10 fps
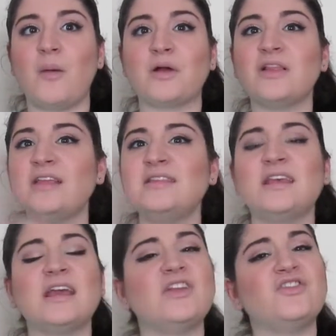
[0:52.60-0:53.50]

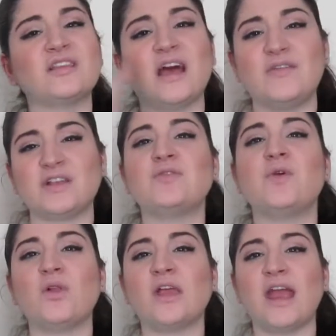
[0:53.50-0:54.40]
cleansing and just kind of
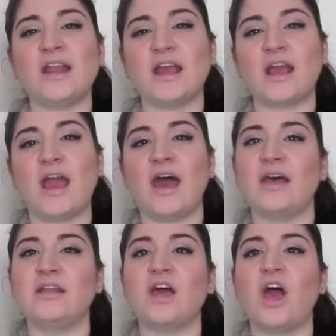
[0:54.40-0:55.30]
exfoliating,
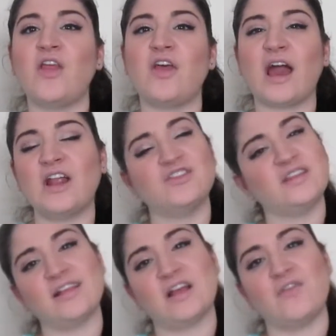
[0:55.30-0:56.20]
and that kind of just
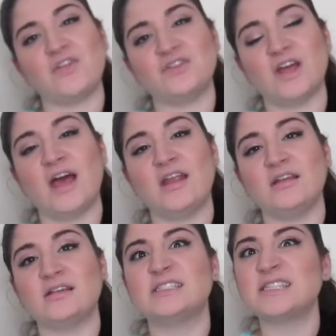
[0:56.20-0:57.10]
takes off your dead
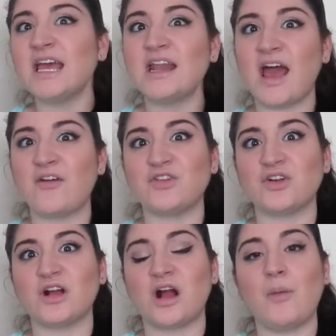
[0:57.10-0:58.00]
skin after
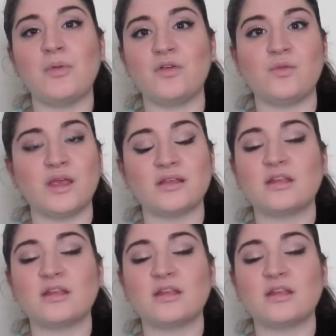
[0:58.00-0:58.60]
a couple of weeks.